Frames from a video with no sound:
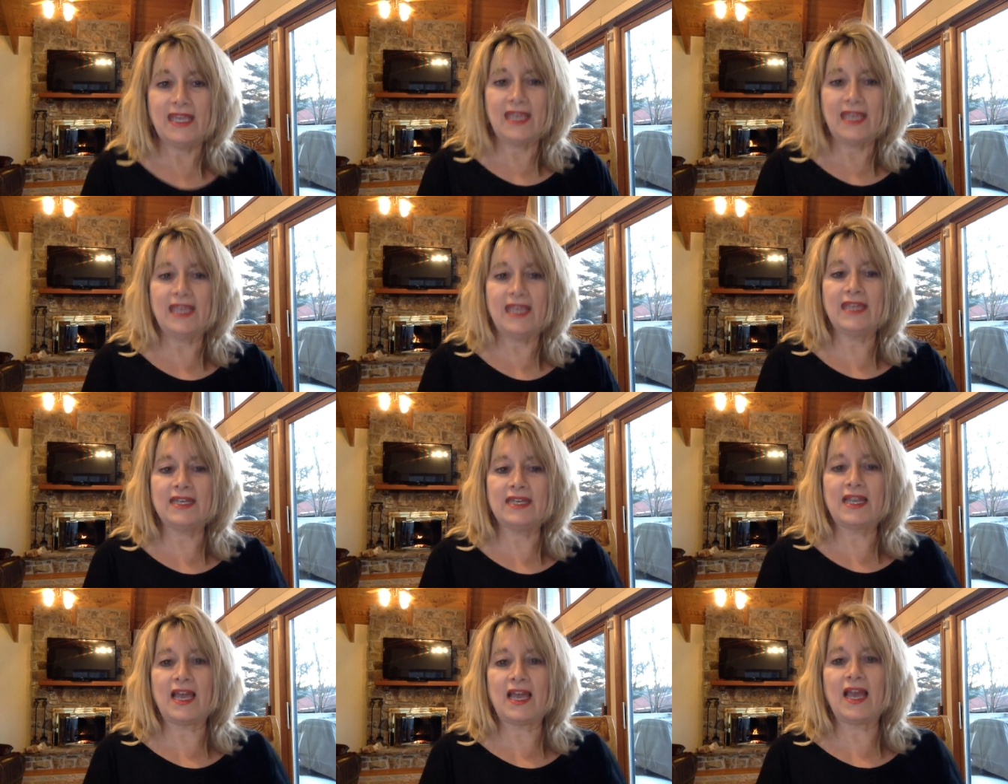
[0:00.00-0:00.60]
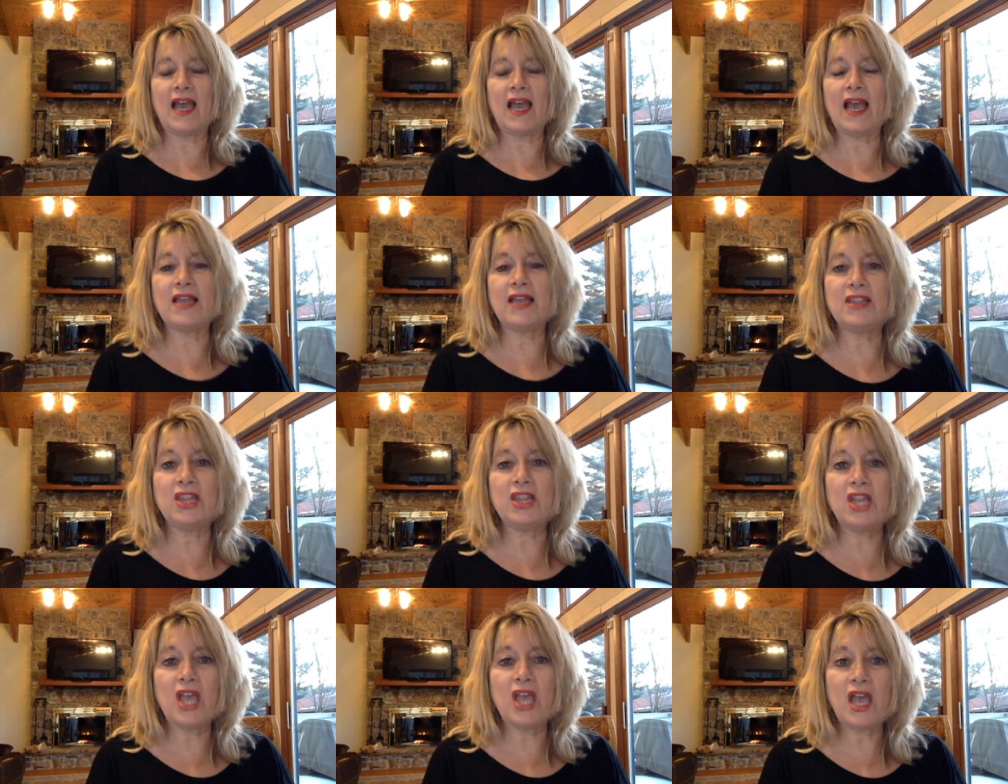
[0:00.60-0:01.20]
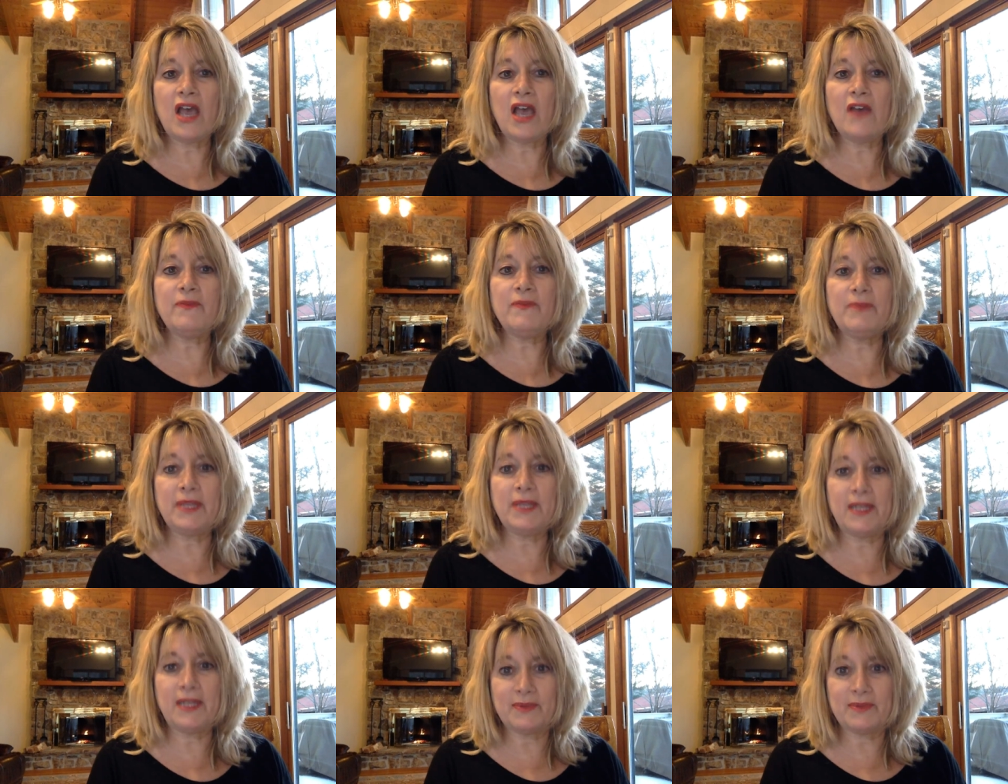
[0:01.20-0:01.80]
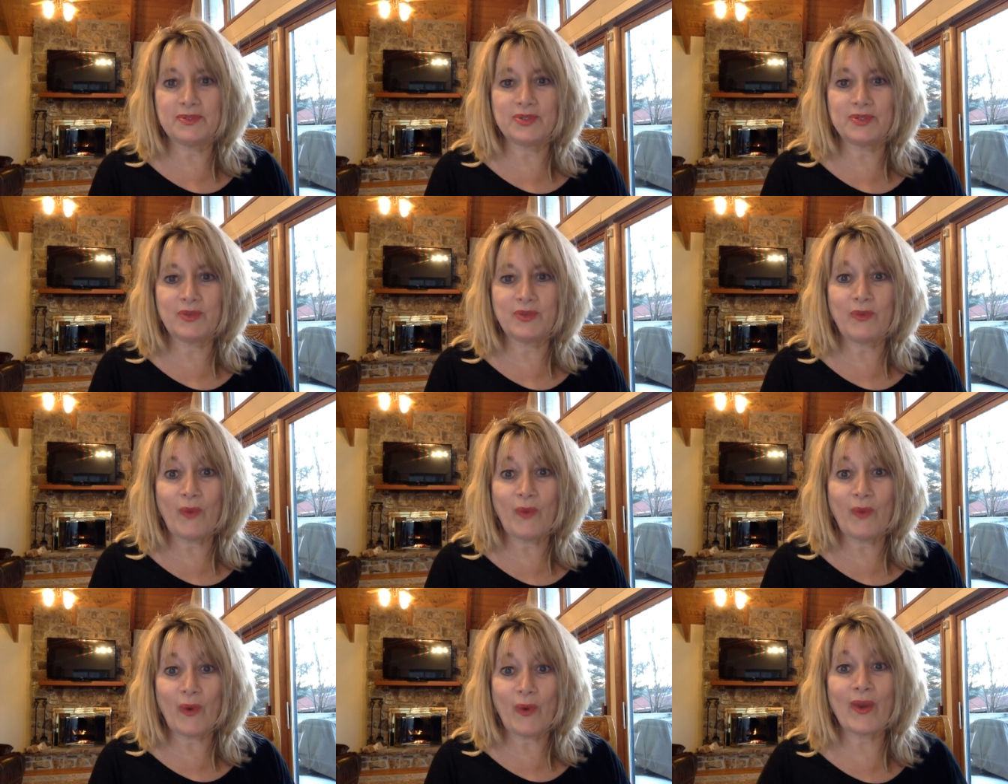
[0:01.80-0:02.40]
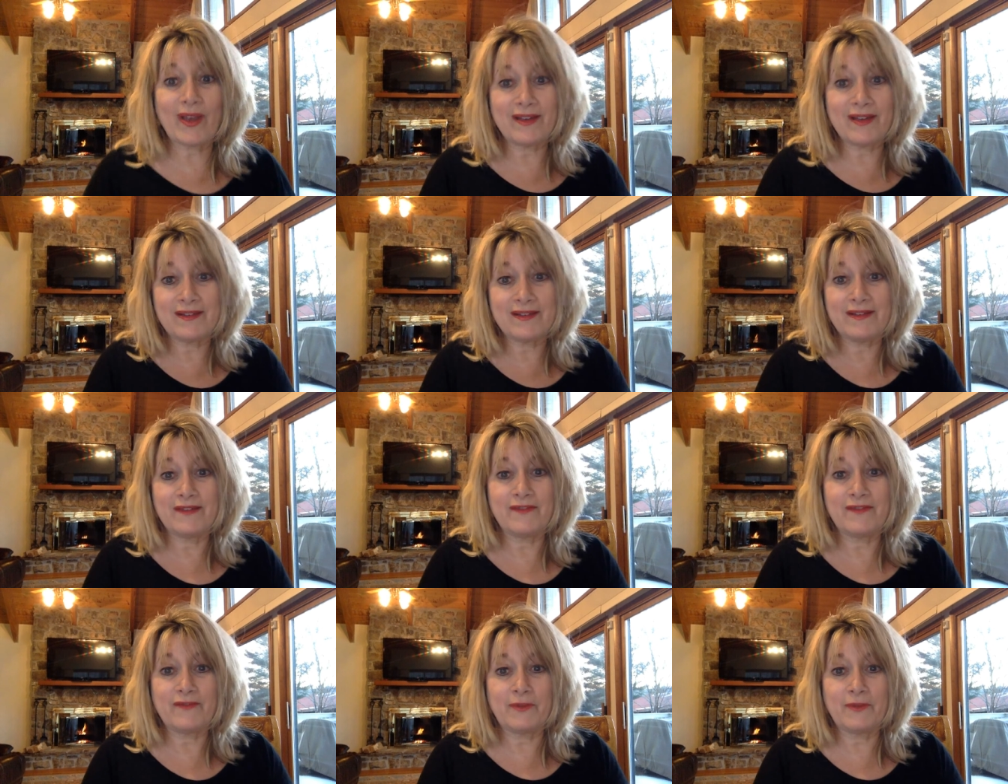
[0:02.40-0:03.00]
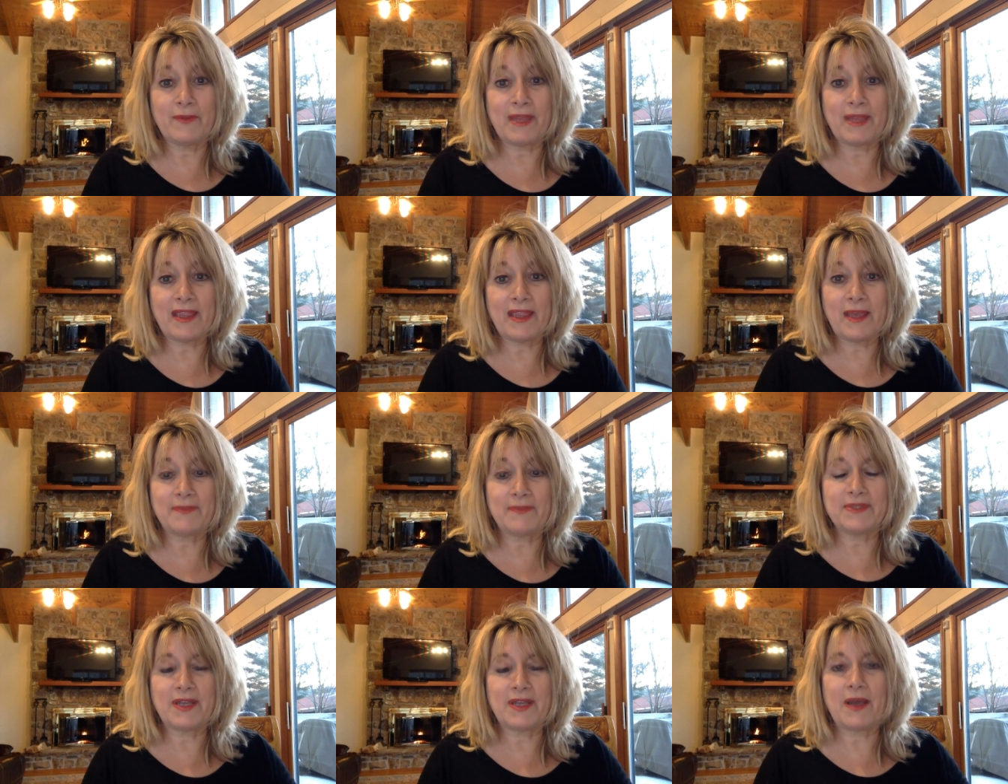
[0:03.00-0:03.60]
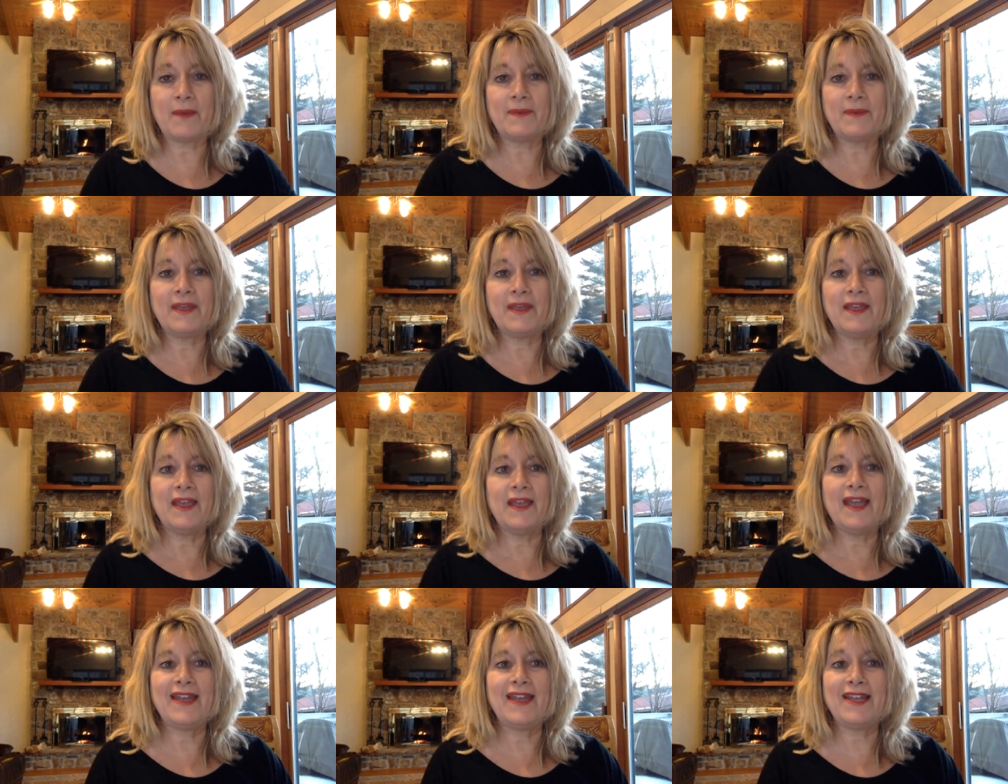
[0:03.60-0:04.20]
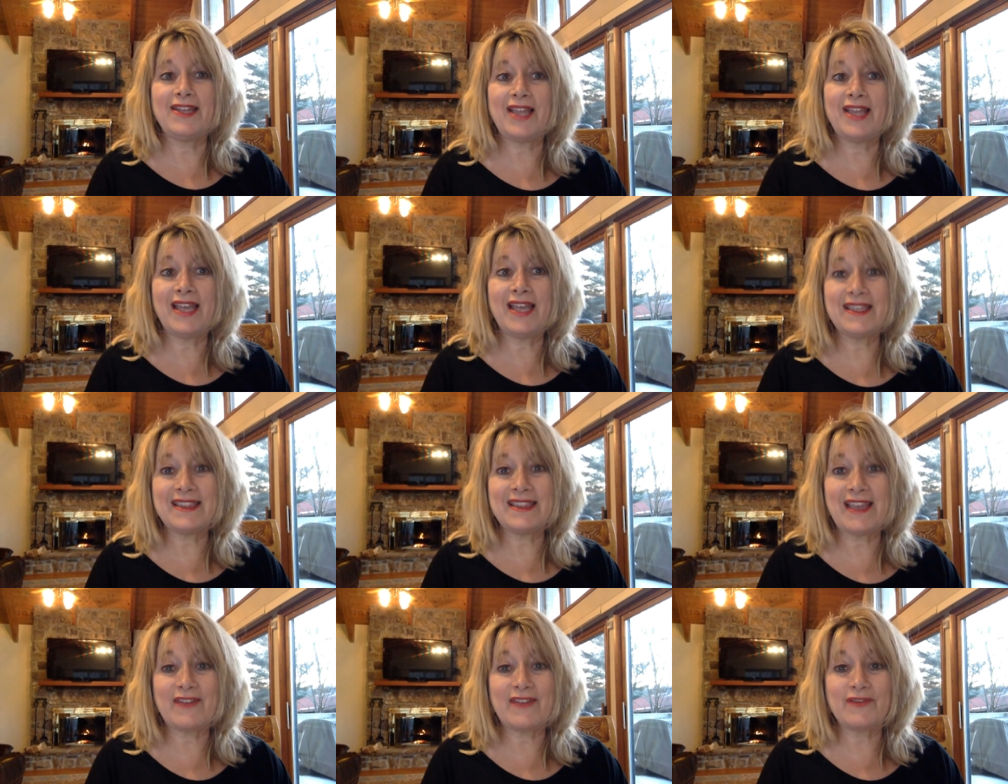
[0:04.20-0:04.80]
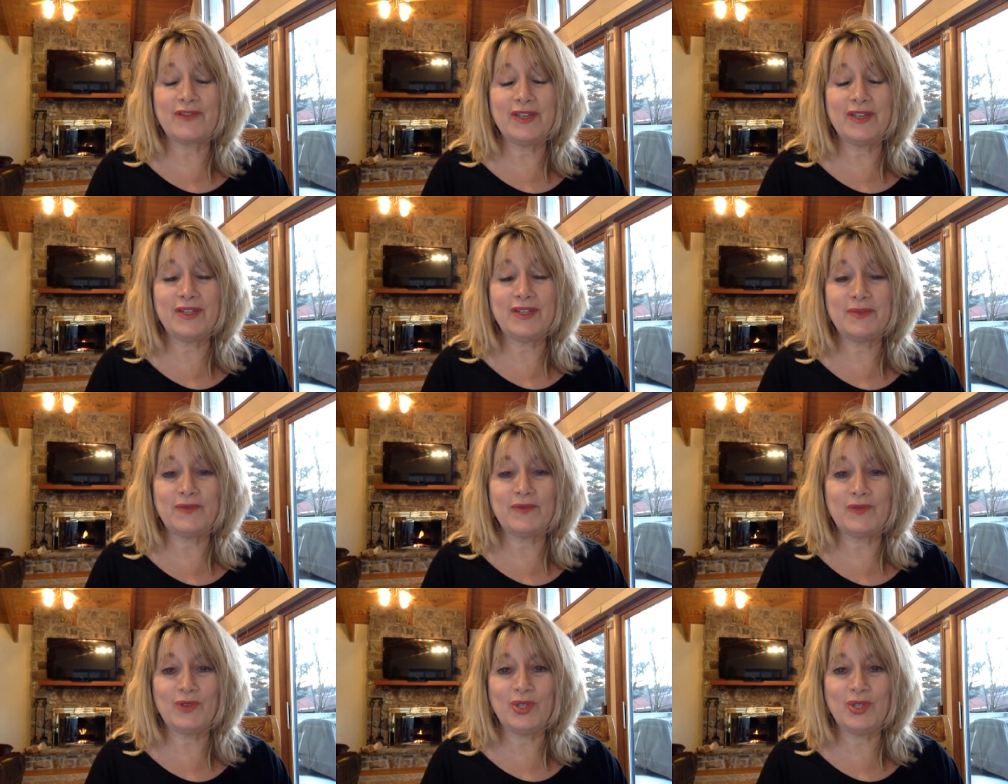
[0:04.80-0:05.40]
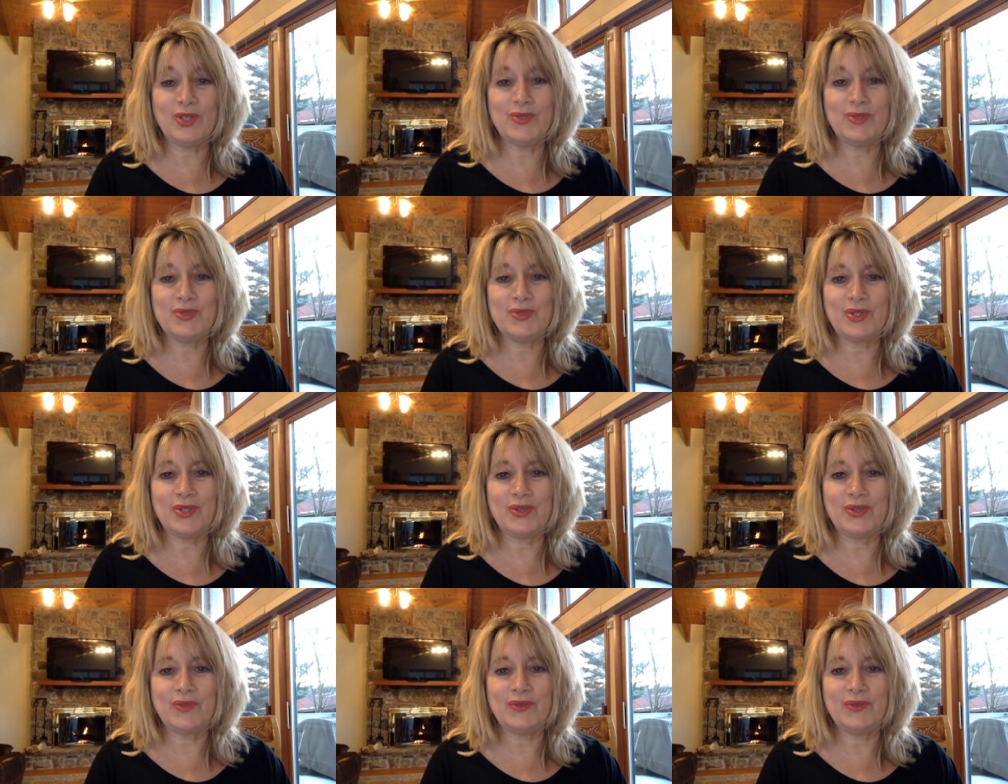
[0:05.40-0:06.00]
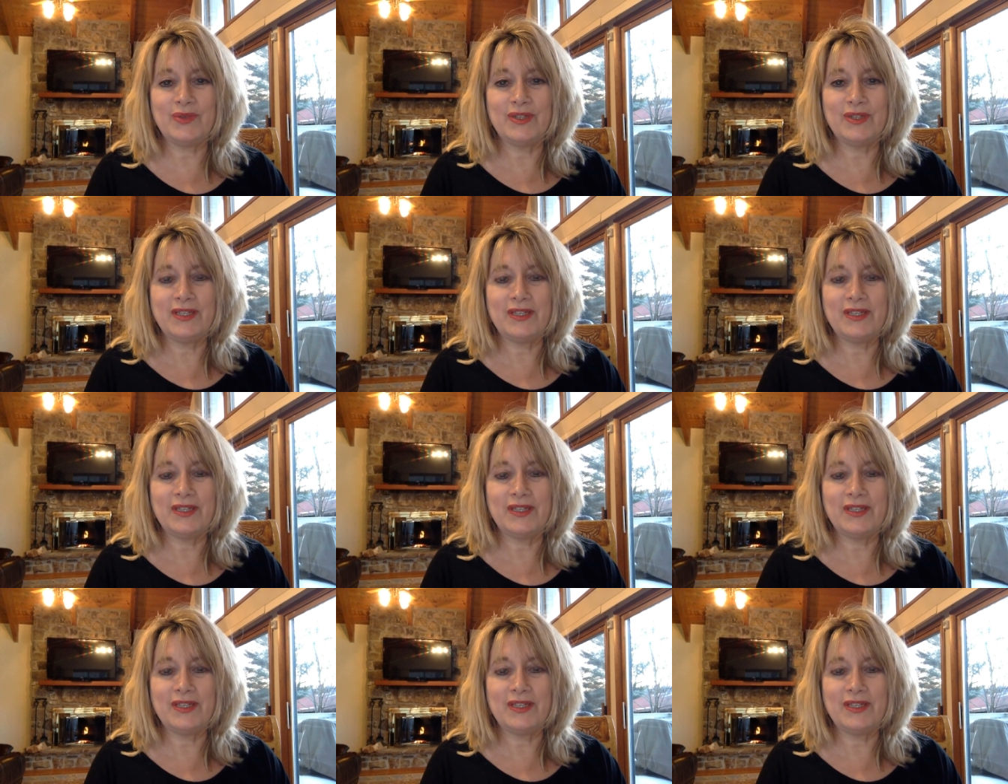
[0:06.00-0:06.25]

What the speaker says: And I love being able to work from my laptop. And I like that freedom for you too.